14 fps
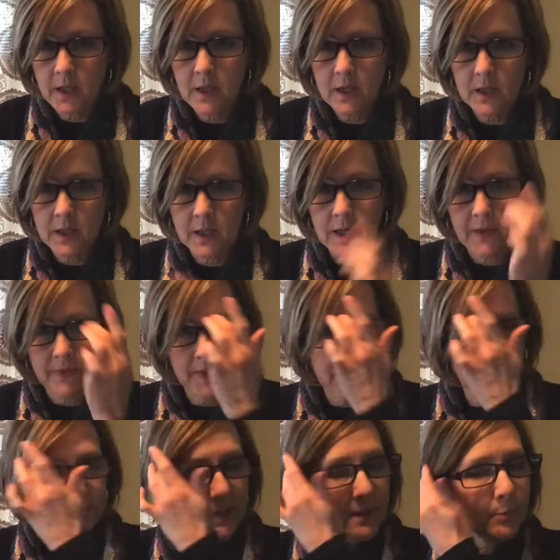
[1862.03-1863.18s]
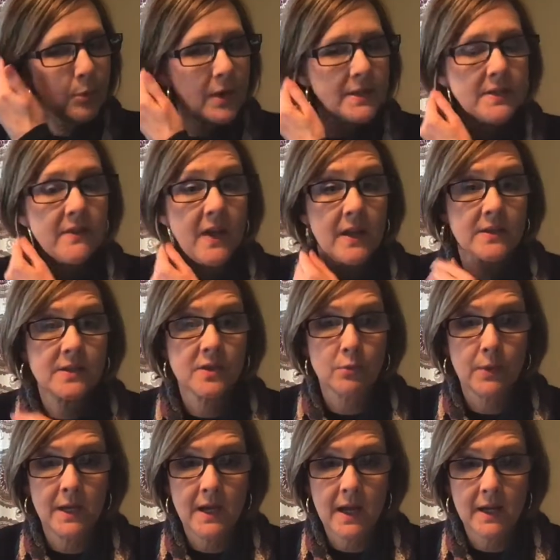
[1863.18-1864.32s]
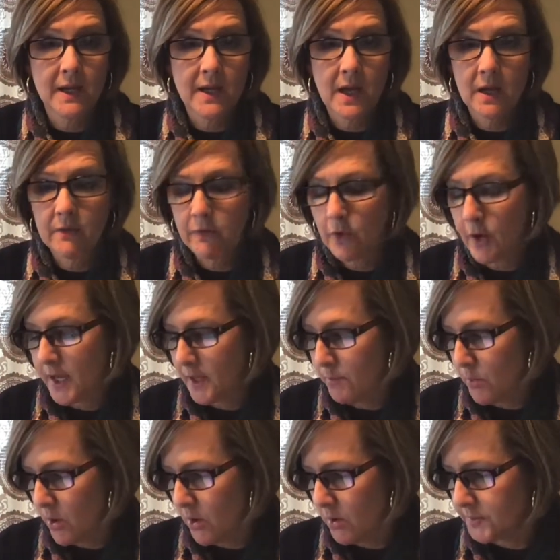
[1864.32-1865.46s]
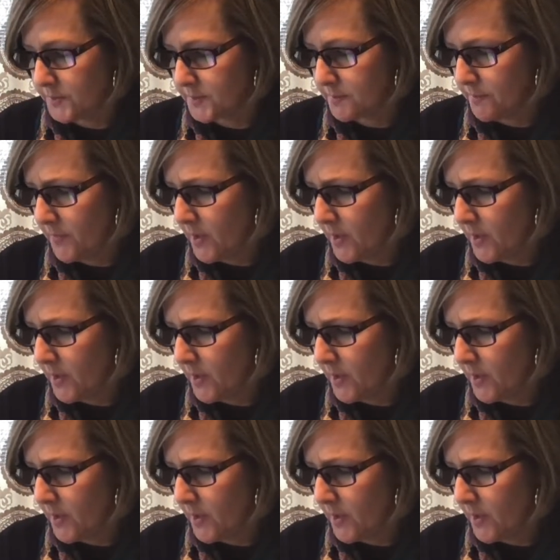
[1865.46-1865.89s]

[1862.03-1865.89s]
again, I think I said the price of that's $3.99 for 8 balls.